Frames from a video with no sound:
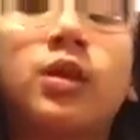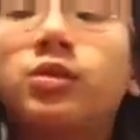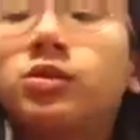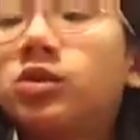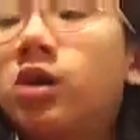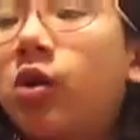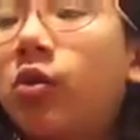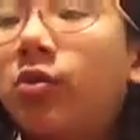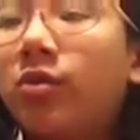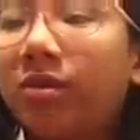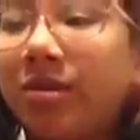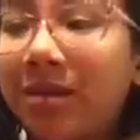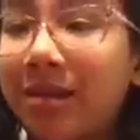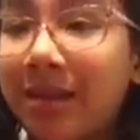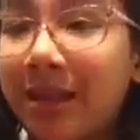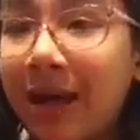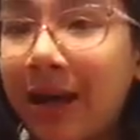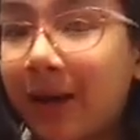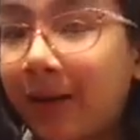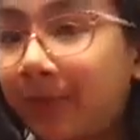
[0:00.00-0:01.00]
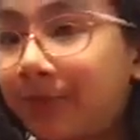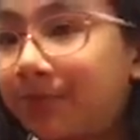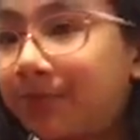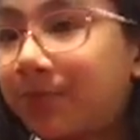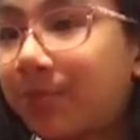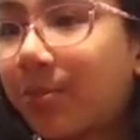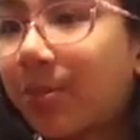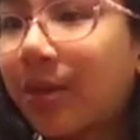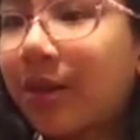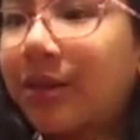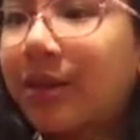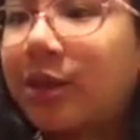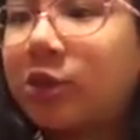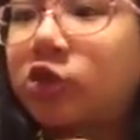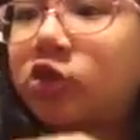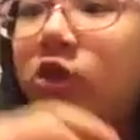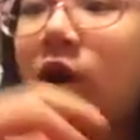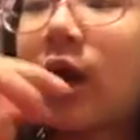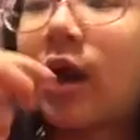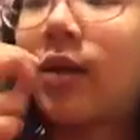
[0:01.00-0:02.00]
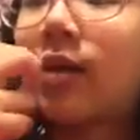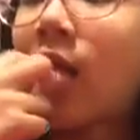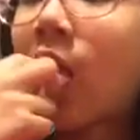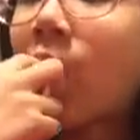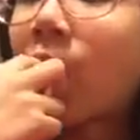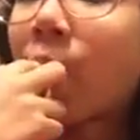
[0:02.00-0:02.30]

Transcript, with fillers: So now, let's try